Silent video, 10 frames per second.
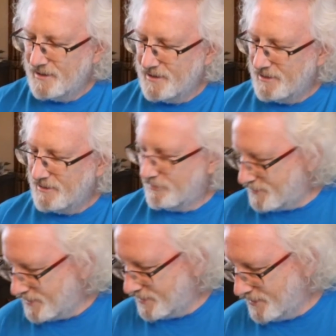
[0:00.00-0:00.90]
Whoops.
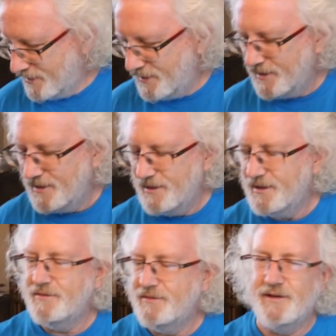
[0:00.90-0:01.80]

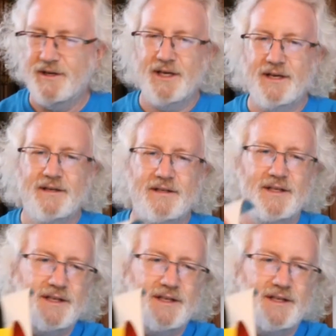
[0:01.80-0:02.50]
And we've got that on the